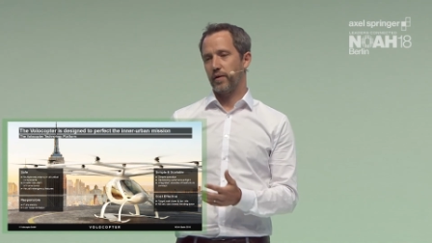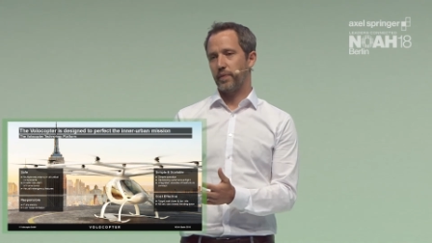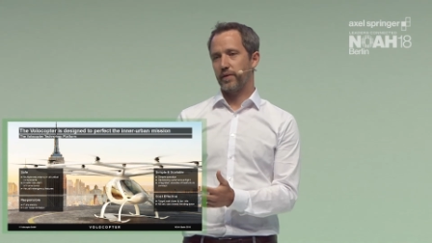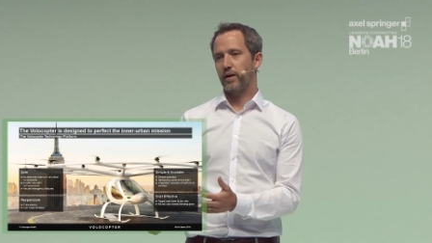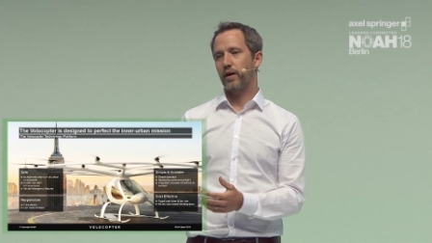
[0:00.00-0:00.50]

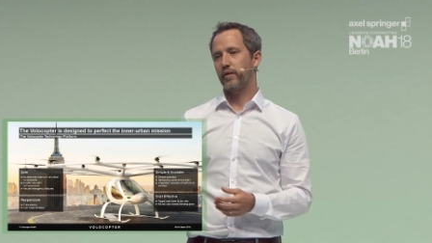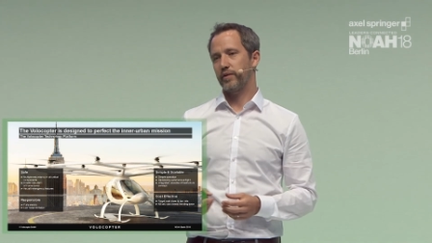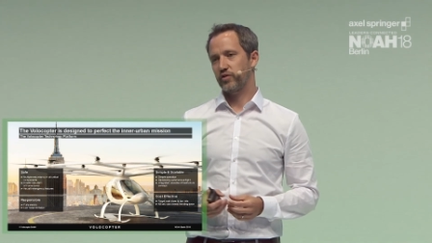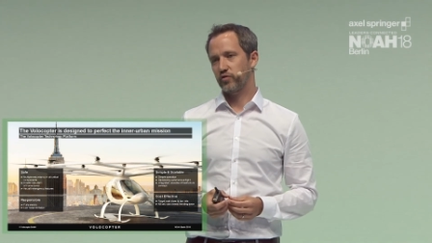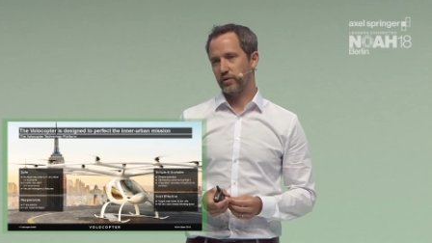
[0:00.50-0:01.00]
the car
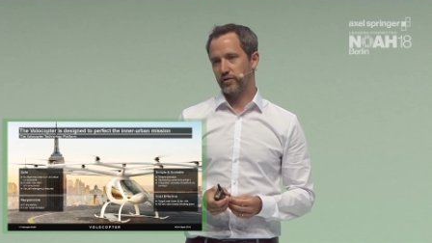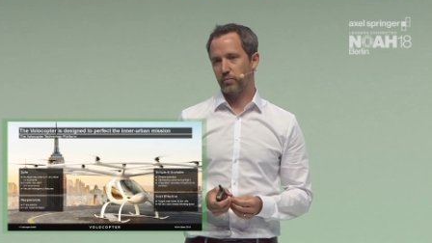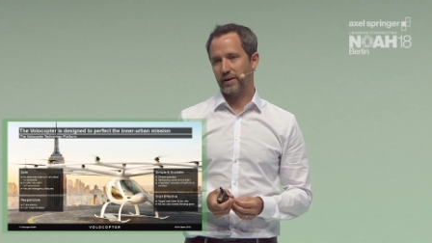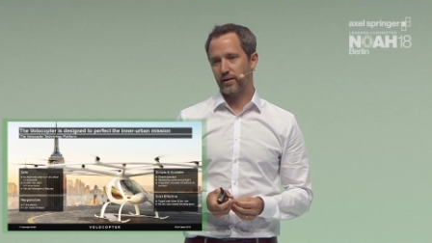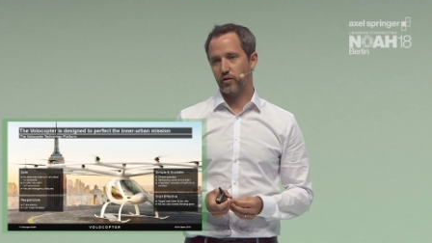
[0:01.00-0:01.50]
industry is
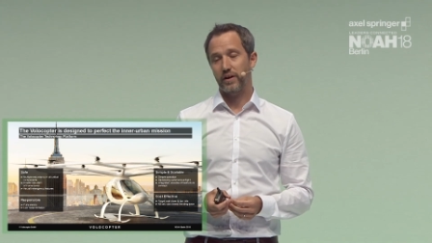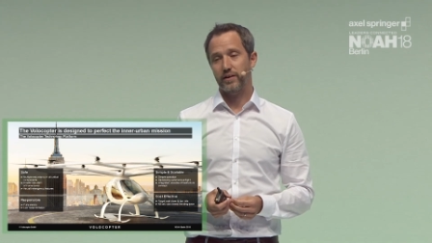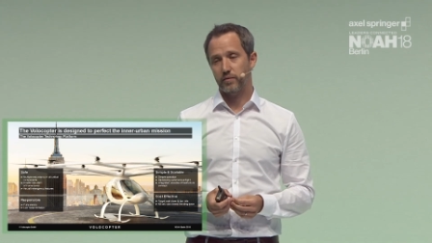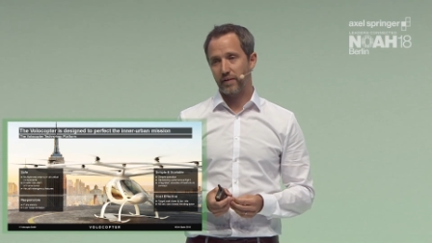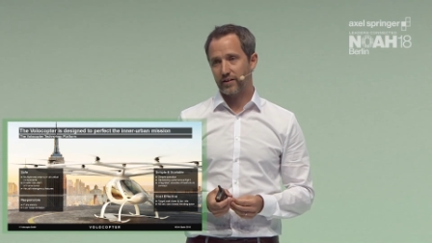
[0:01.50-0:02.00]
making
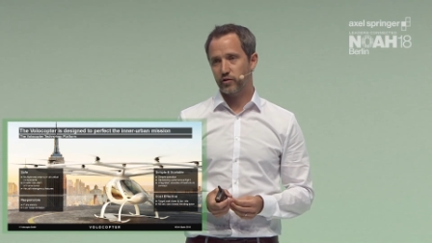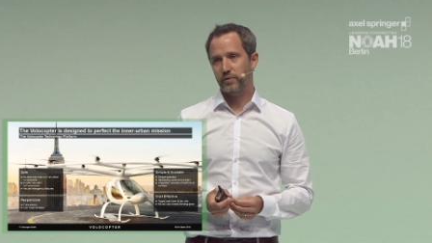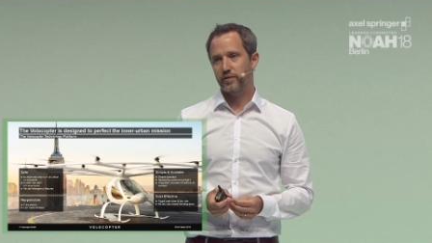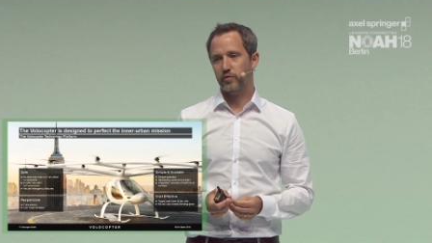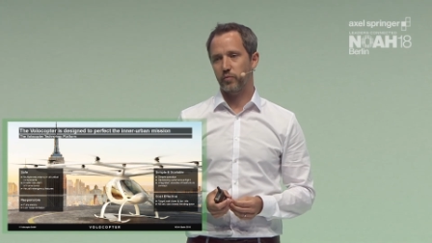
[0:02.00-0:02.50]
great
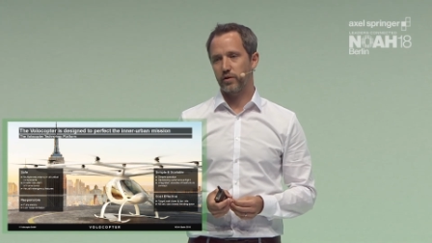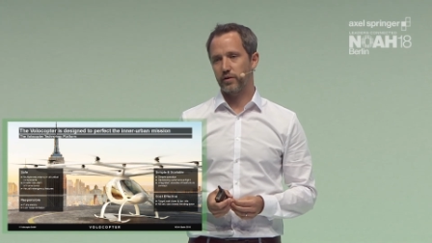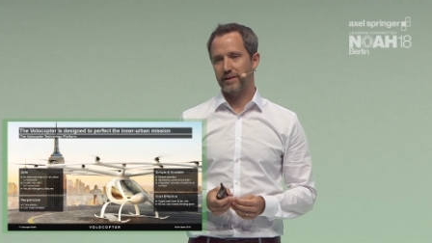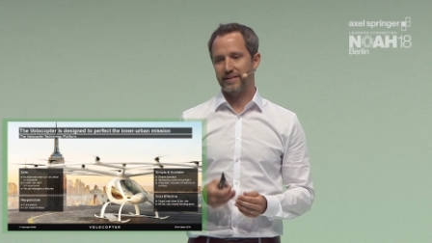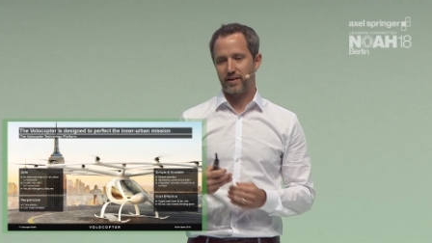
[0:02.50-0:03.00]
advancements, and
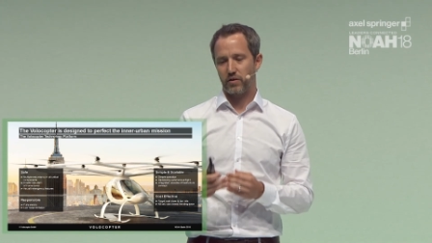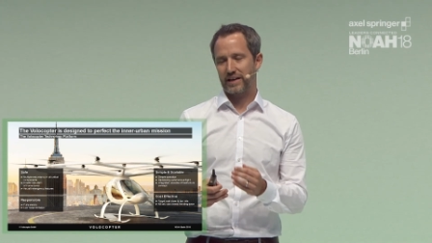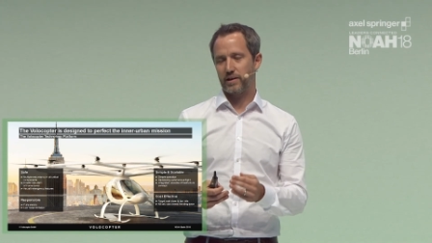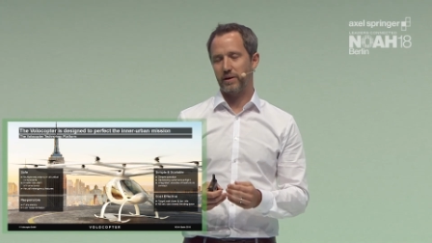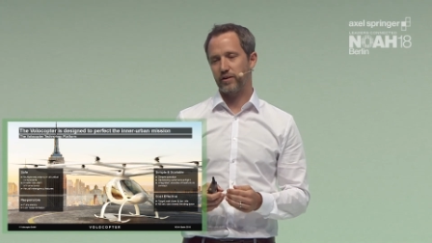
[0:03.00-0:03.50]
we're
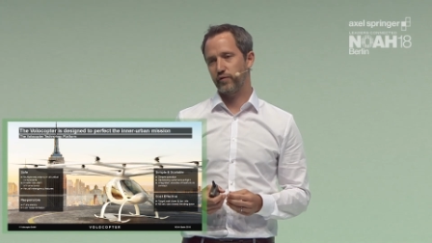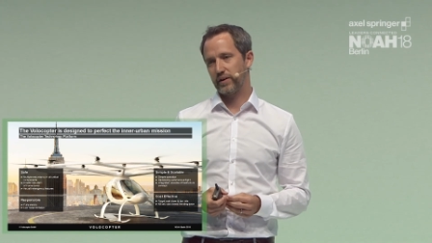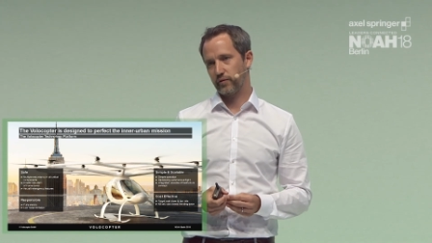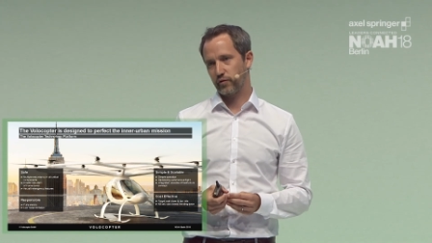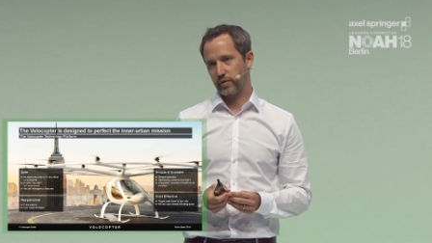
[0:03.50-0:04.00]
directly
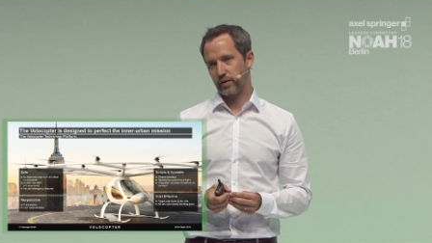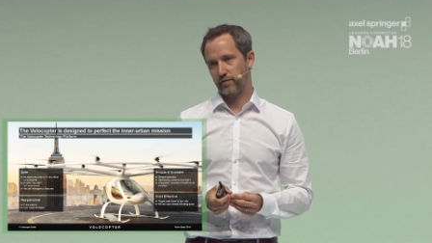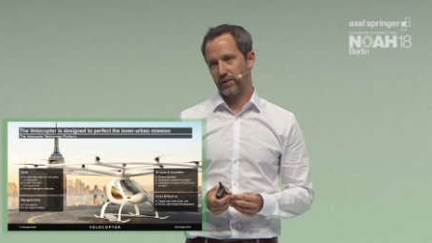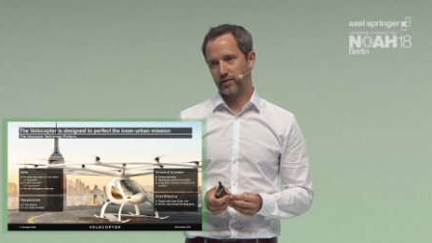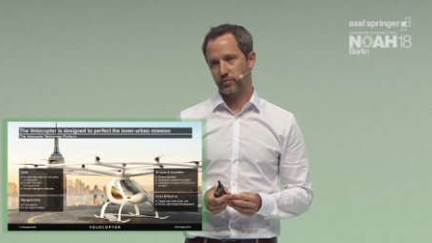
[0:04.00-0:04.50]
benefiting from the
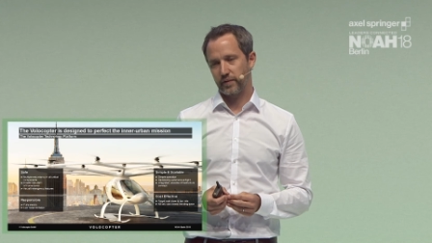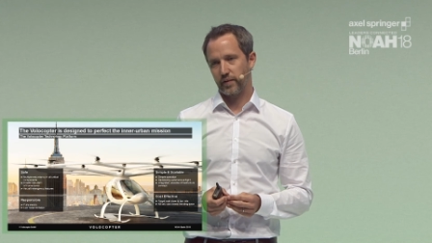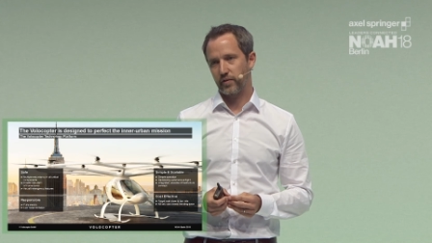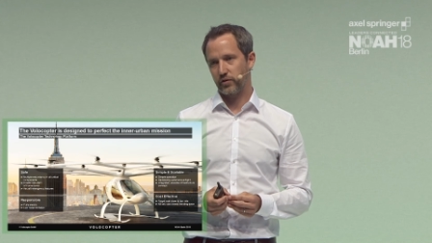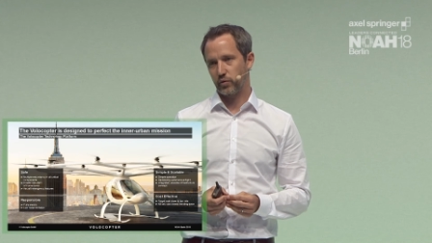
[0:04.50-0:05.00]
advancement
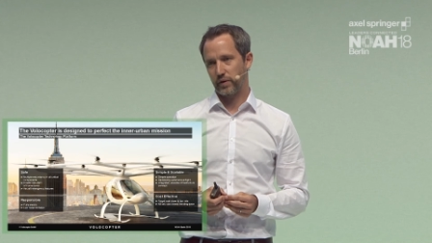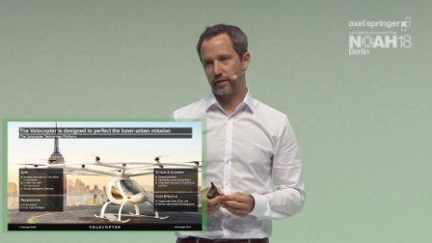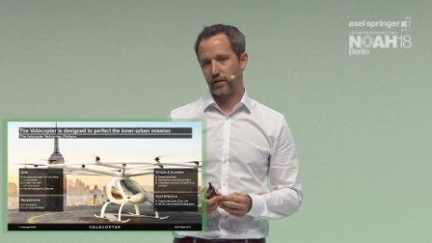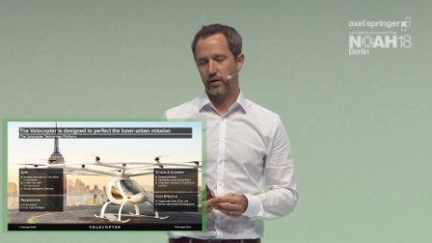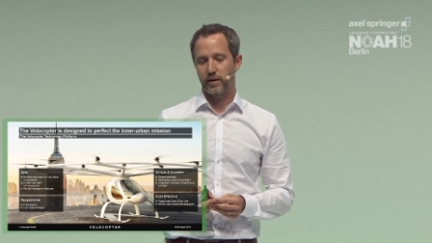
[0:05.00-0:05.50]
that they're doing
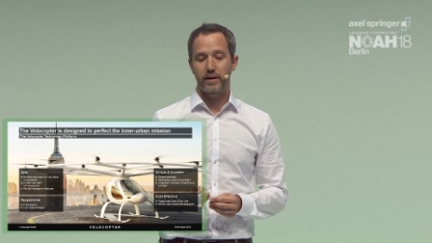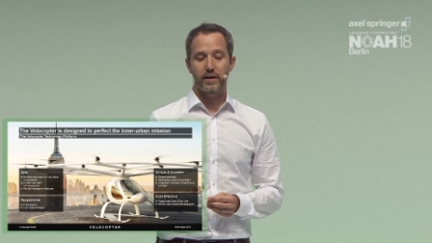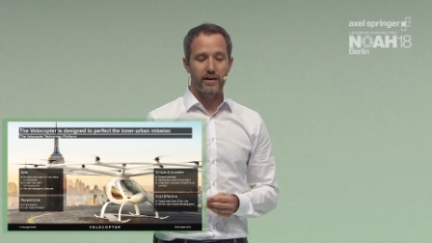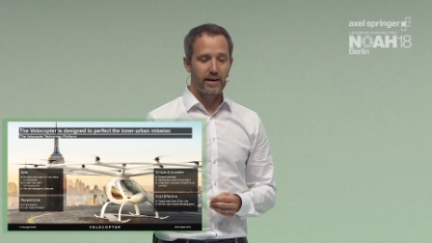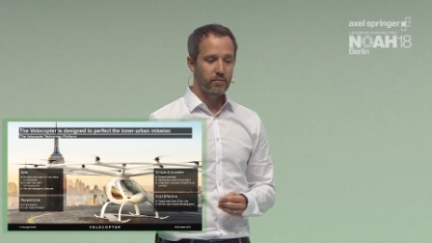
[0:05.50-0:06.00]
there,
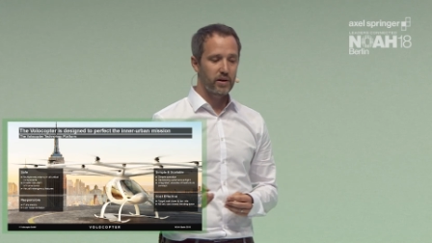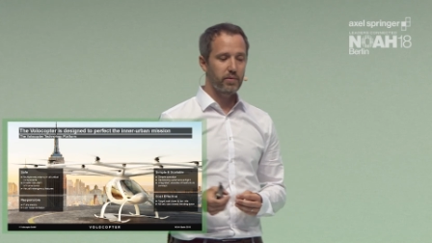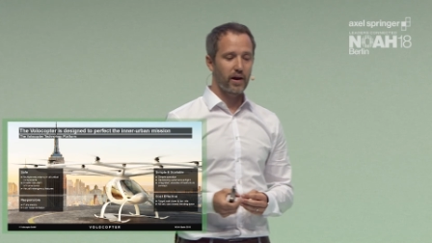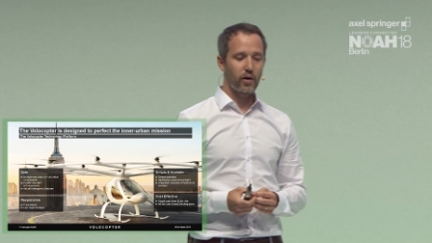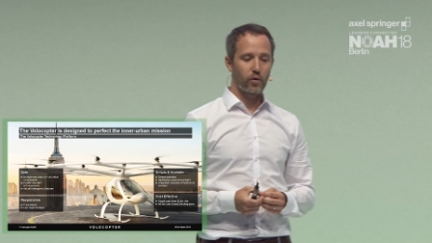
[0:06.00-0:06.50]
namely
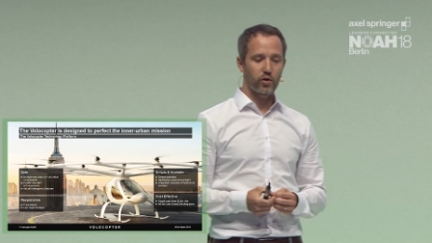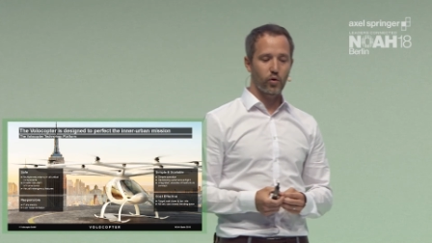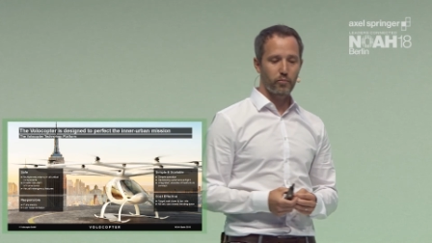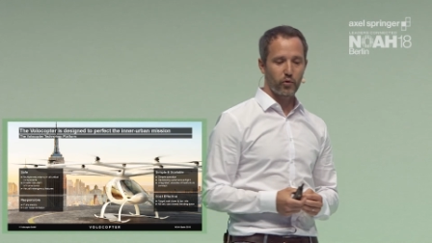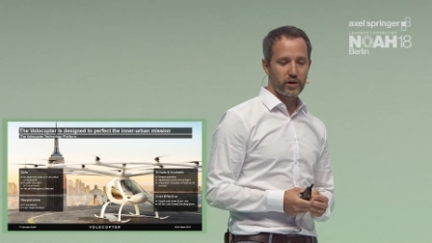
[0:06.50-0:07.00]
by our
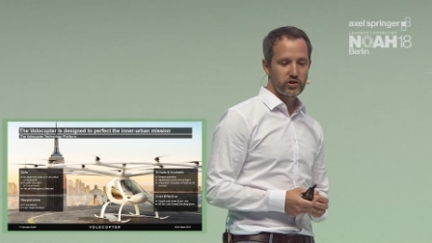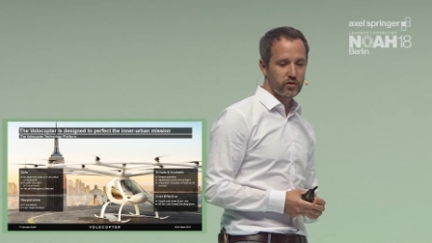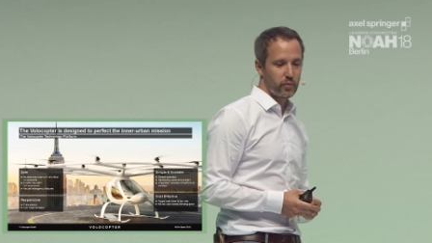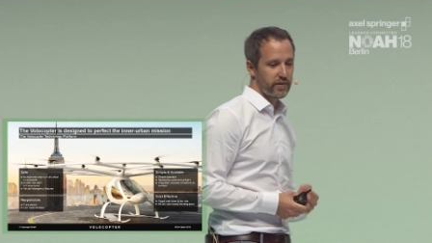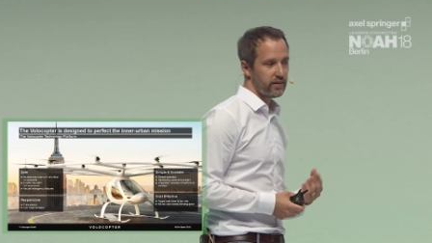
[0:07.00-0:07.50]

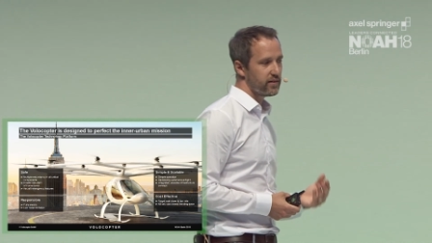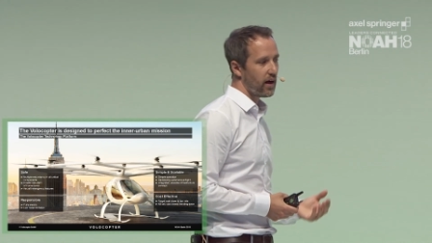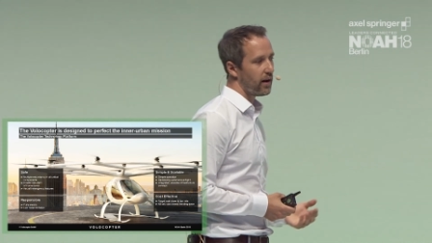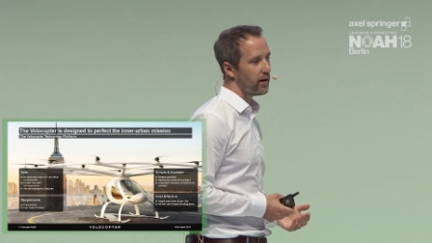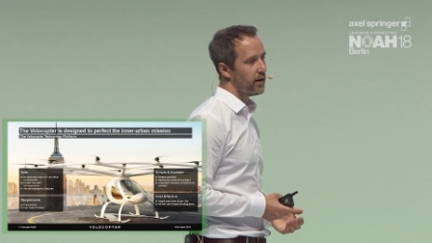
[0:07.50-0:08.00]
cooperation with
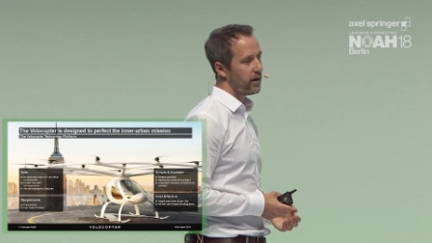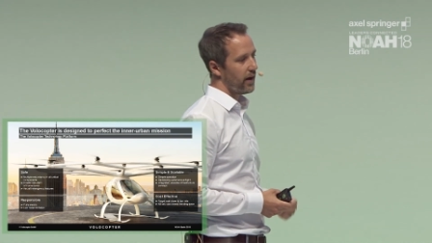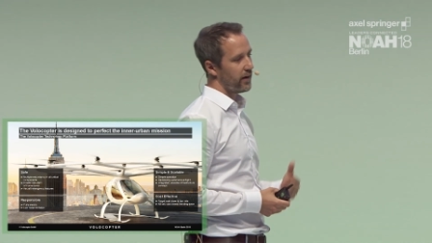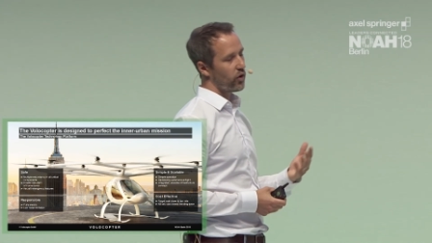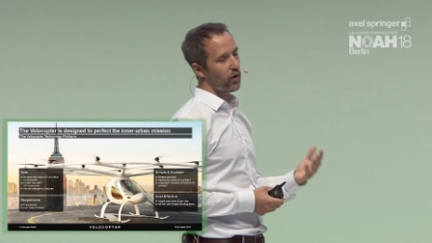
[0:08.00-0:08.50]
Intel
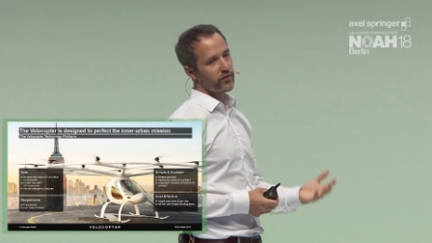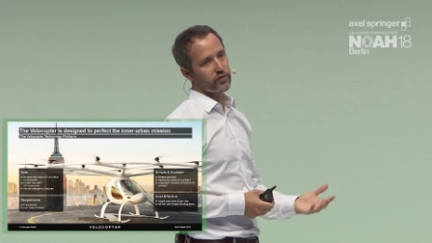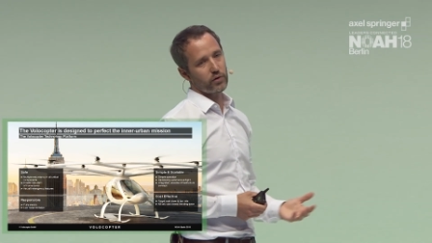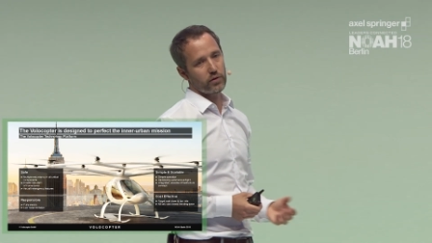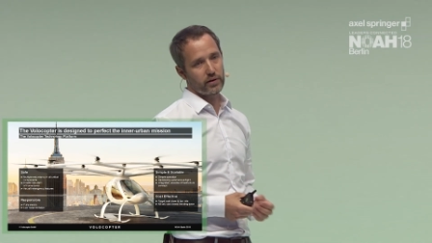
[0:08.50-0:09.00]
and also